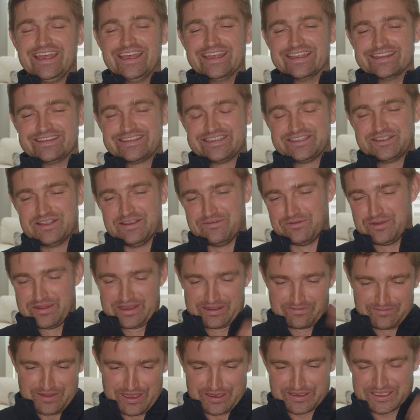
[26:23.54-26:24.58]
it, if you
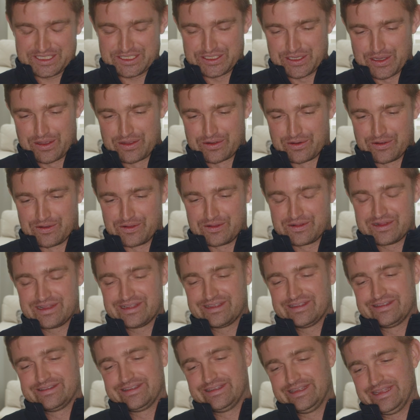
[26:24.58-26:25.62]
think of
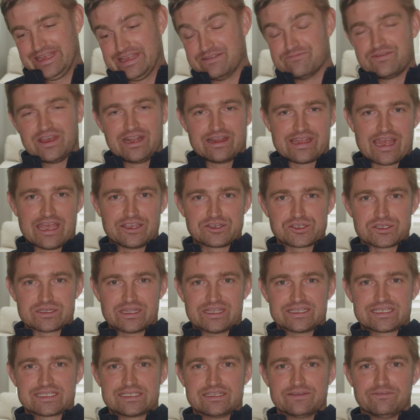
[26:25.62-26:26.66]
external invalidation,
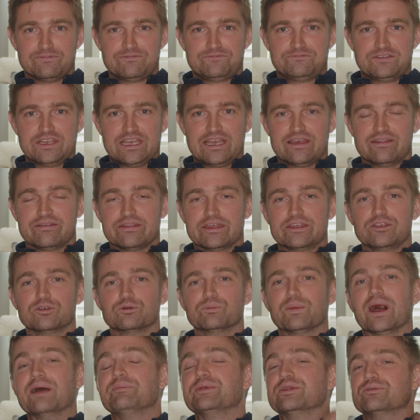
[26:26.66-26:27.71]
it's the fear that you
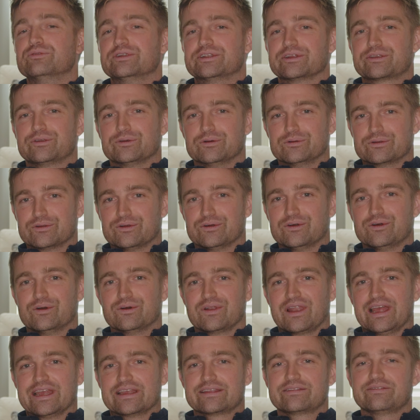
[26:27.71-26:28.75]
might be ridiculed or,
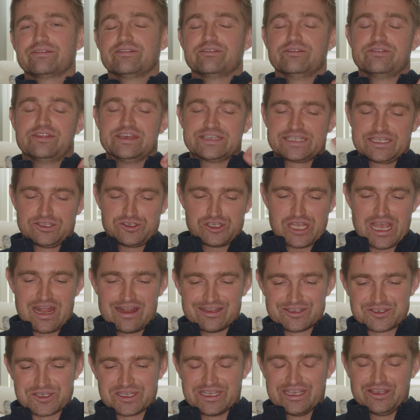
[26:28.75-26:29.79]
or like there's a
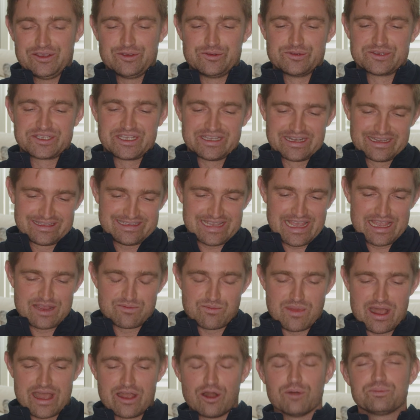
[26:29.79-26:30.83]
challenger who's going to take
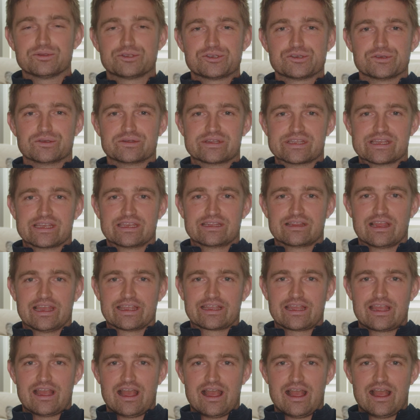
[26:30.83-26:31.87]
my opportunity.
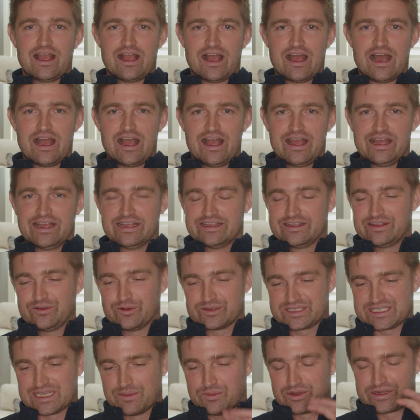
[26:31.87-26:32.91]
Like, uh,
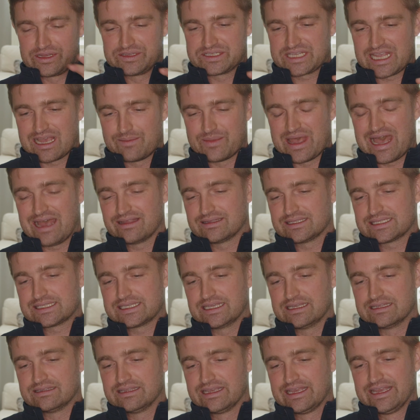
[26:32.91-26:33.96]
or somebody's come out and
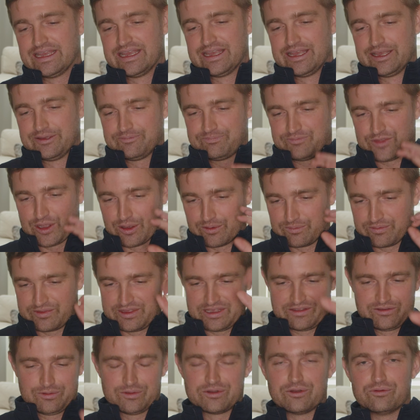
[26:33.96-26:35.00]
said, you know,
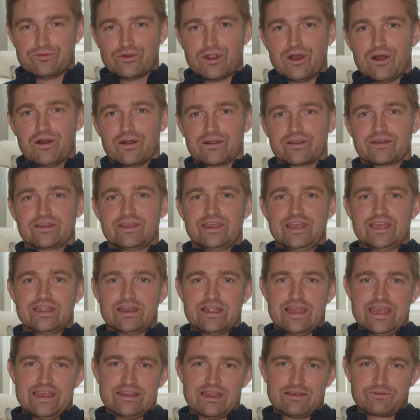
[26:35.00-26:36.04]
they're doing it wrong
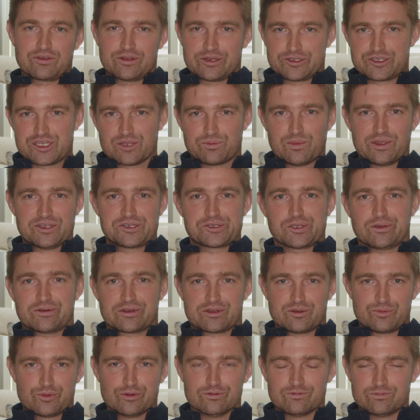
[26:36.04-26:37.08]
and, and I've got to chip my shoulder, I'm
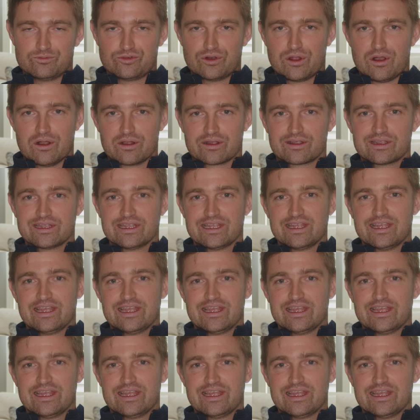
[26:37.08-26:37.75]
going to prove them wrong.